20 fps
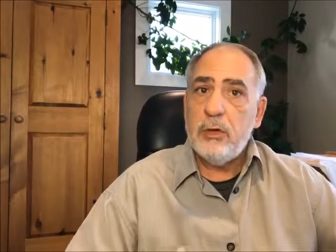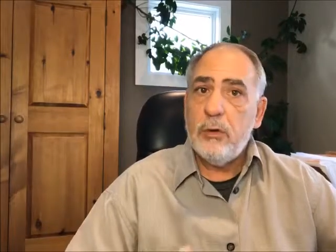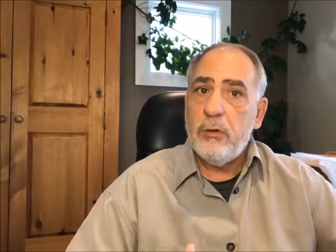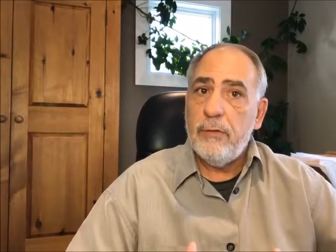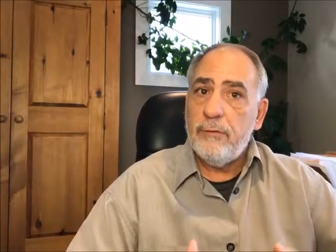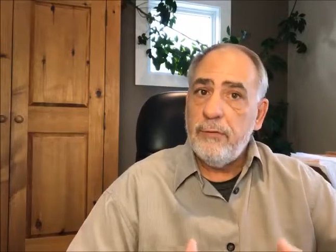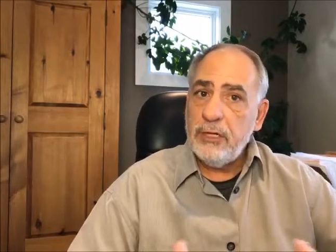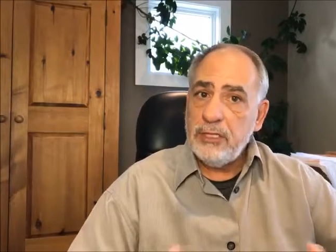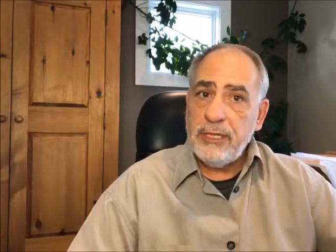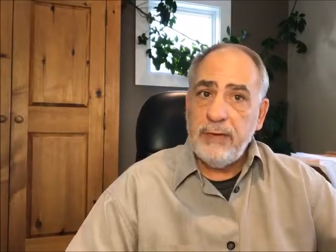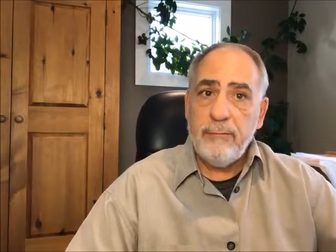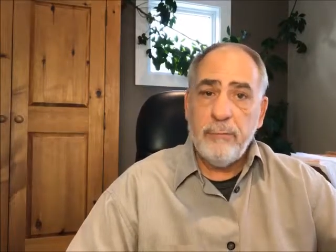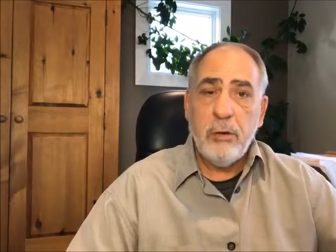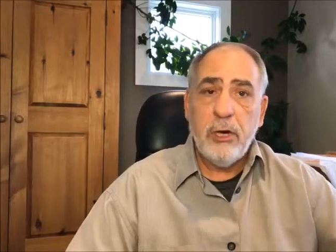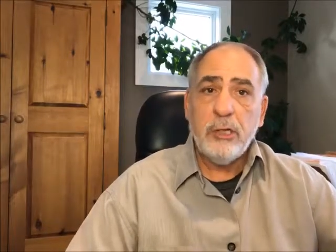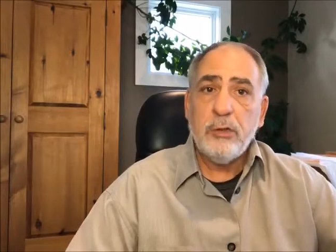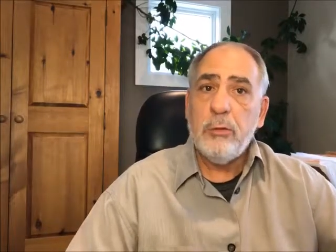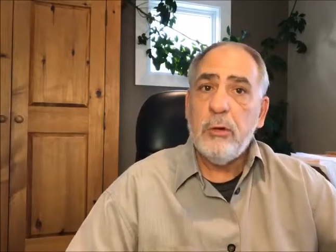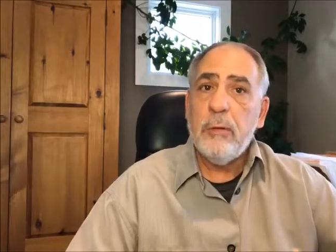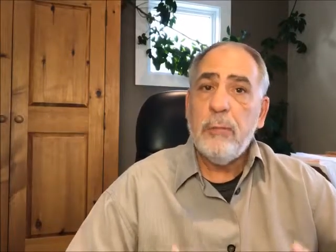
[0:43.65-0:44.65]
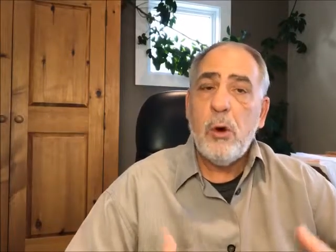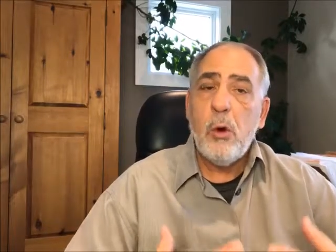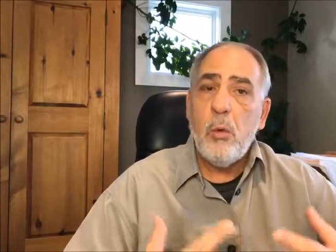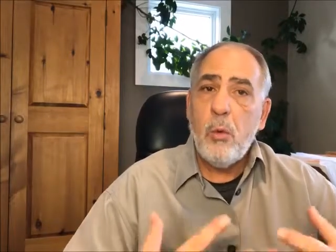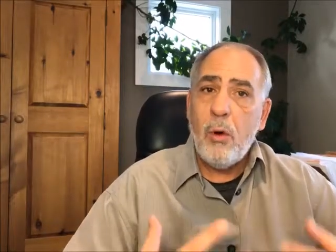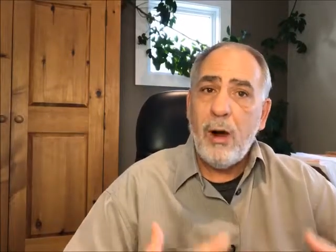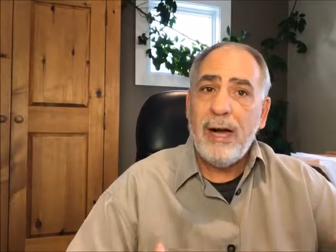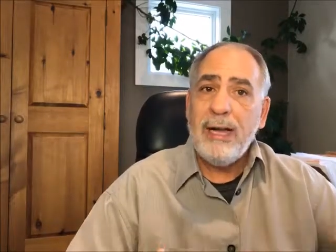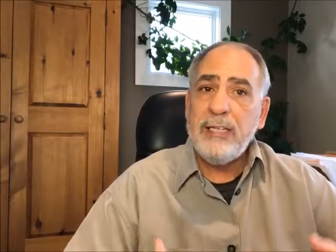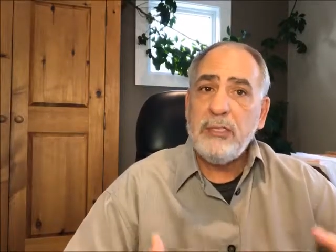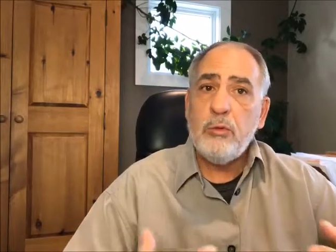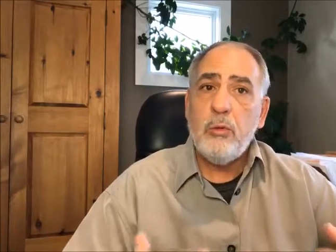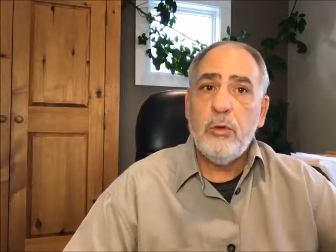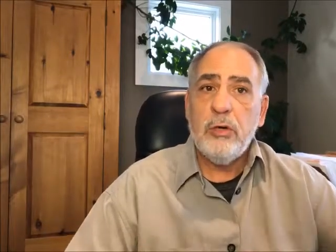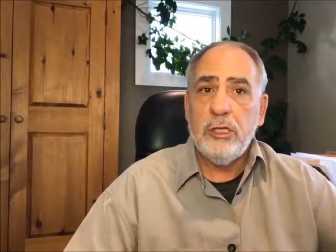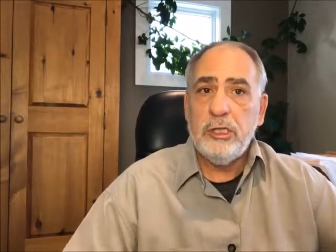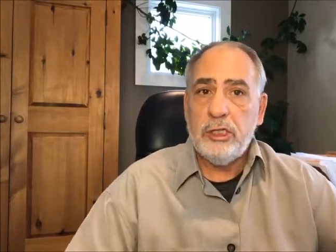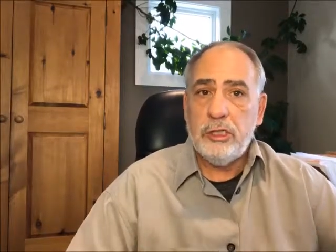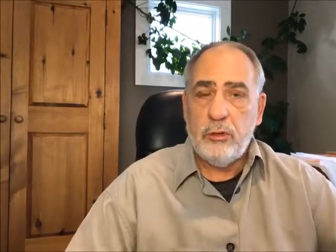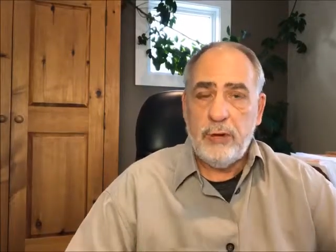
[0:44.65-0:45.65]
So the first seven parts were about wise
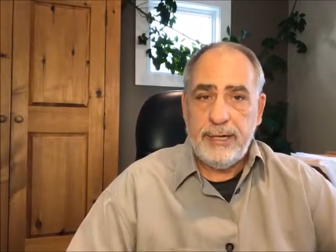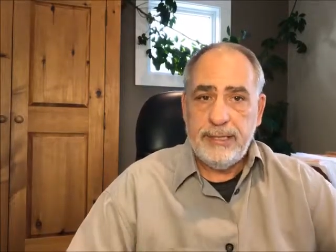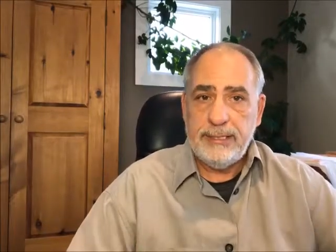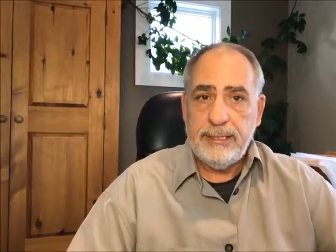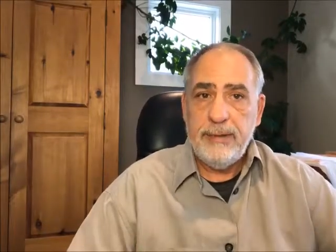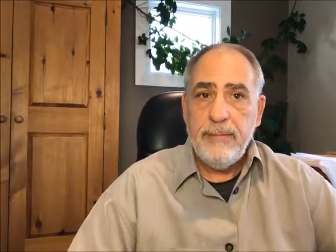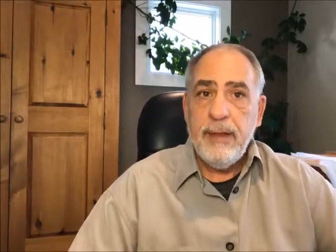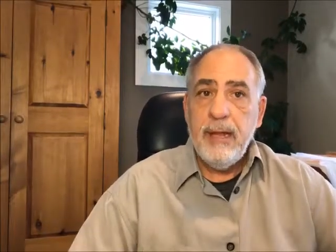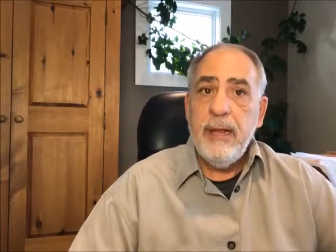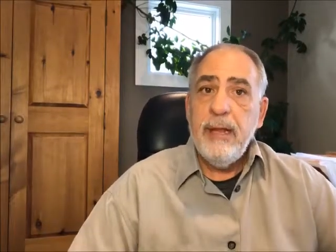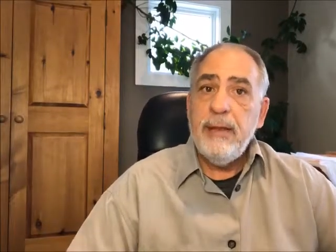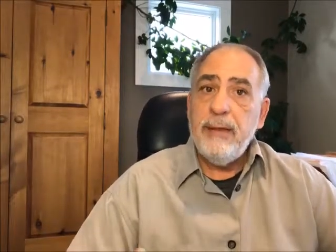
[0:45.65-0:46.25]
word choice.